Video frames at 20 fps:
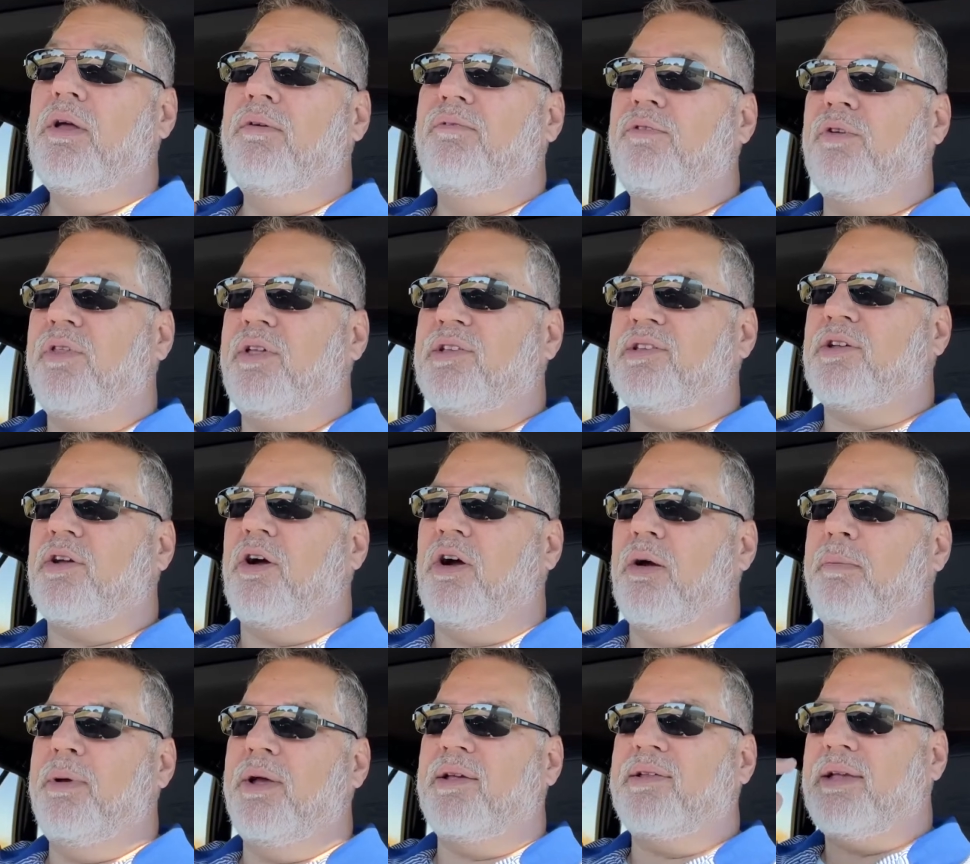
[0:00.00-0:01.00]
for this car
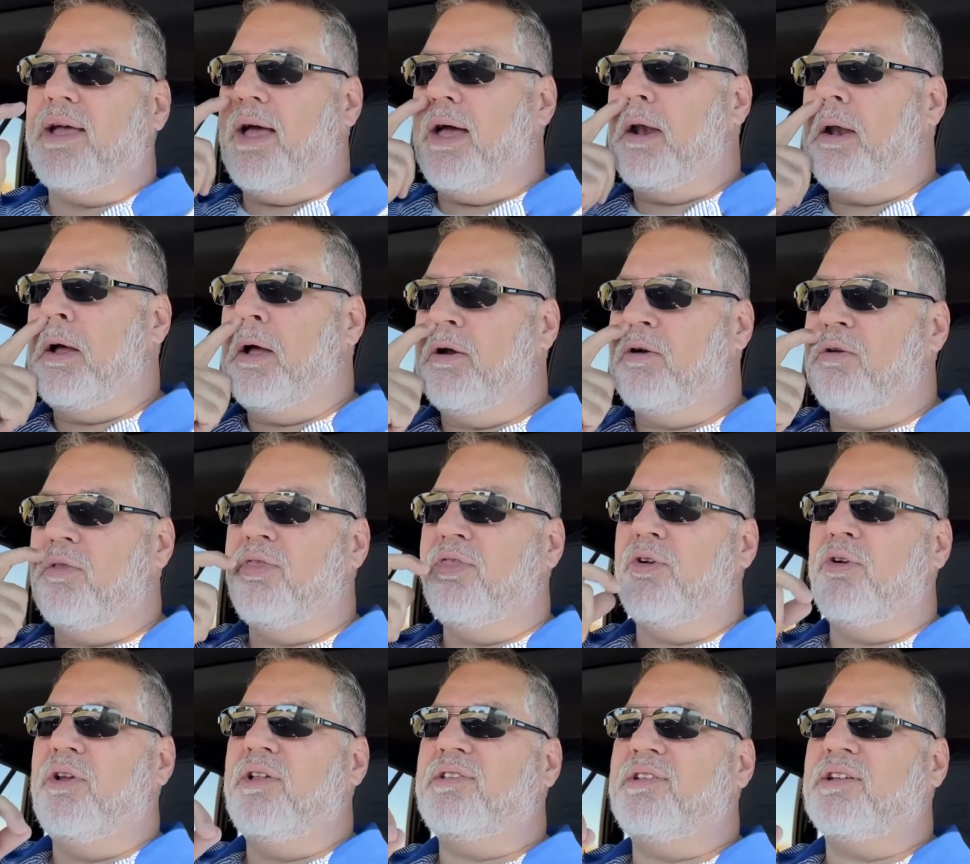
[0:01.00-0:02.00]
because I had
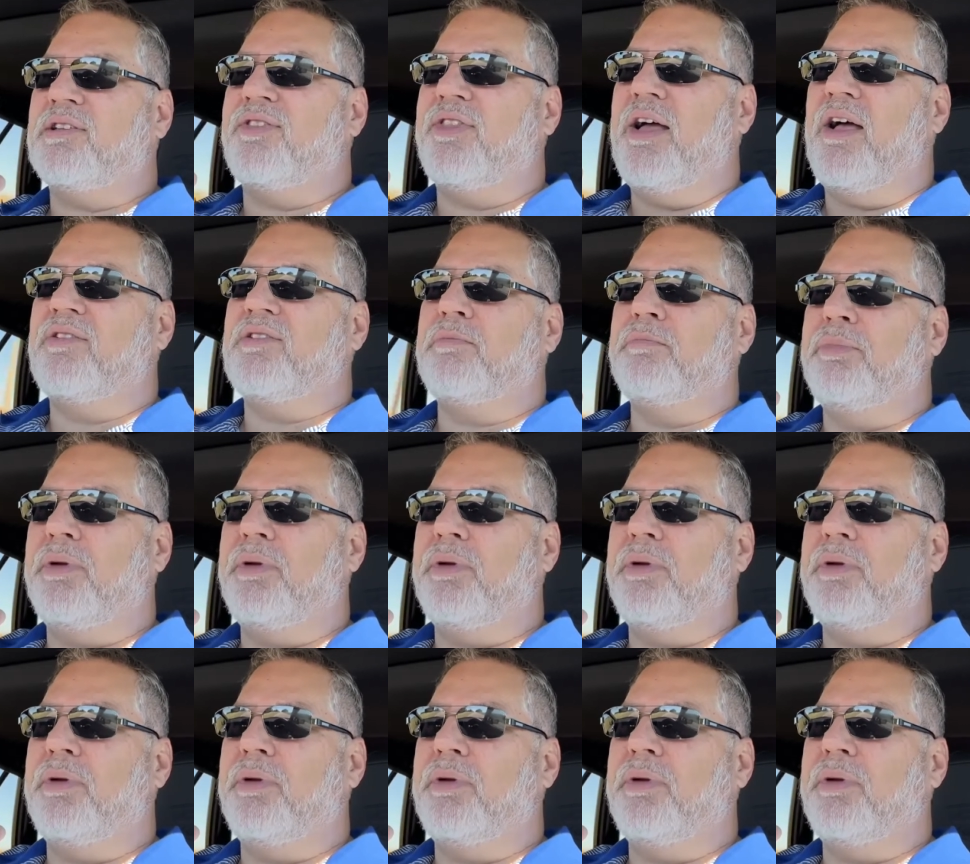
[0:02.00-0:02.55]
136,000